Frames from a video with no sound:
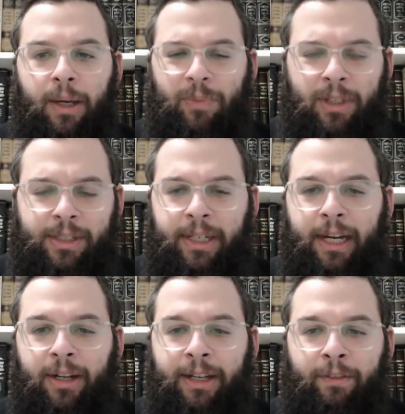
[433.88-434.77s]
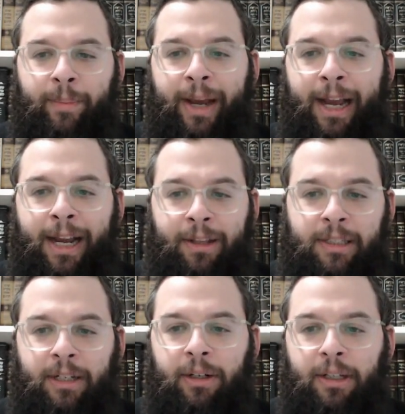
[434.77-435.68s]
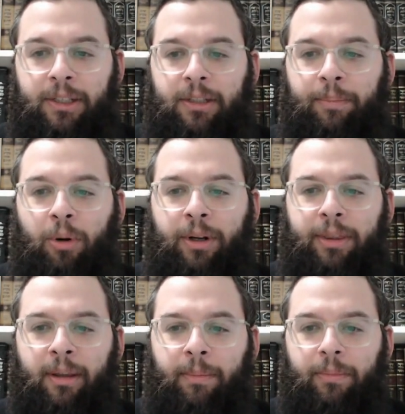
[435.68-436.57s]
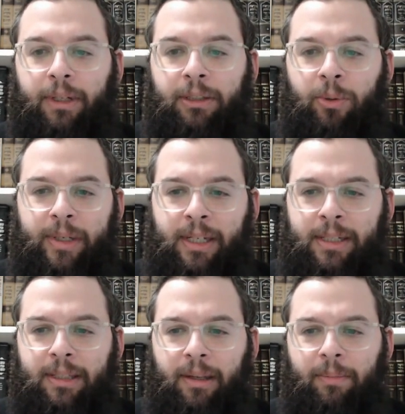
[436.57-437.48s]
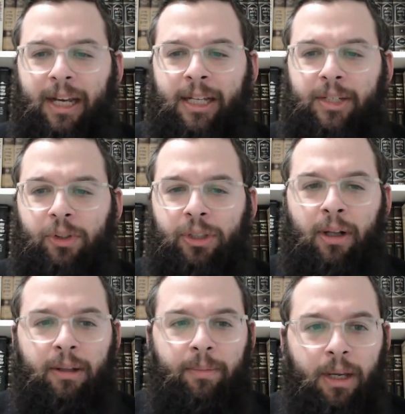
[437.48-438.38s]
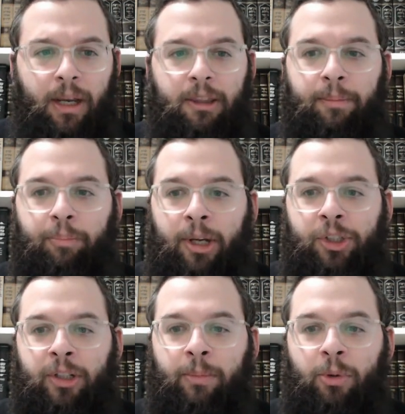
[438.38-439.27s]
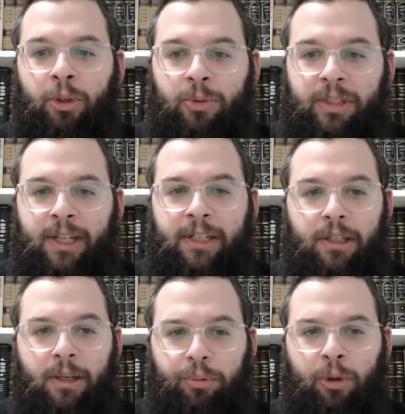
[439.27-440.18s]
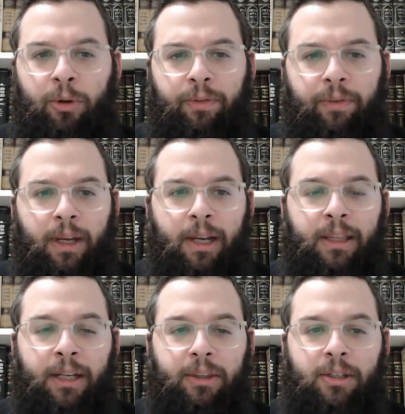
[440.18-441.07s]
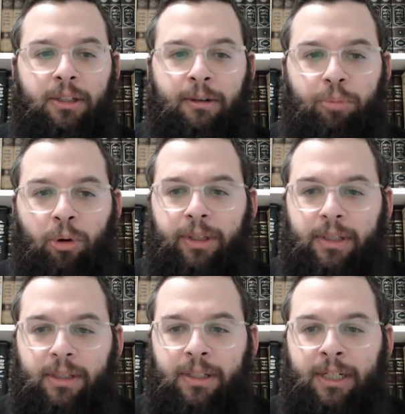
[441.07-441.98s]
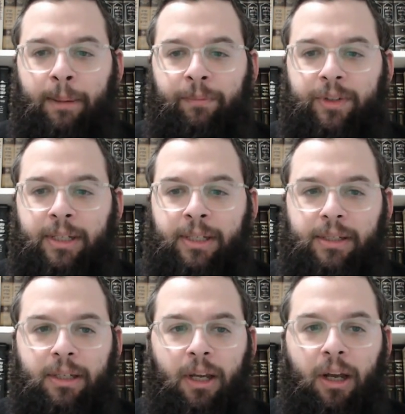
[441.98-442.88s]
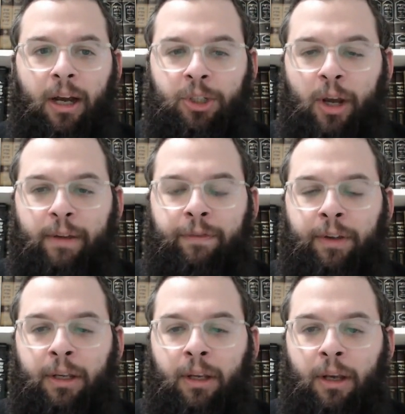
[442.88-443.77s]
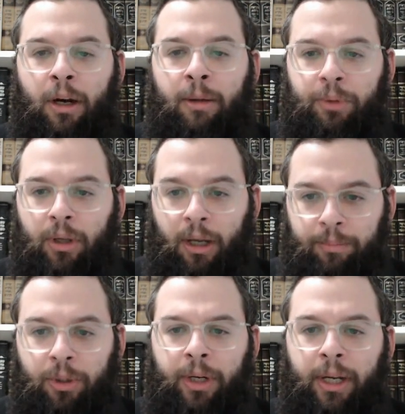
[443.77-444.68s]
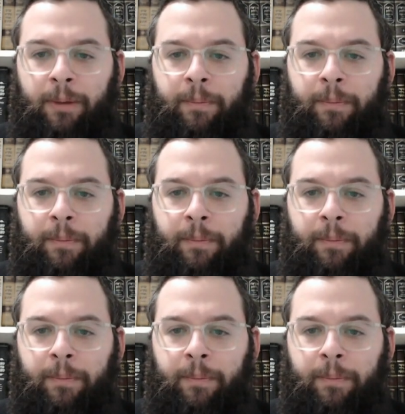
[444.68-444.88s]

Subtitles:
Is he here to give them a hand? He's here to support them, to assist them, chas v'sholem? The poishem who use this to prove that there's an importance, there's an emphasis on yofi and on beauty.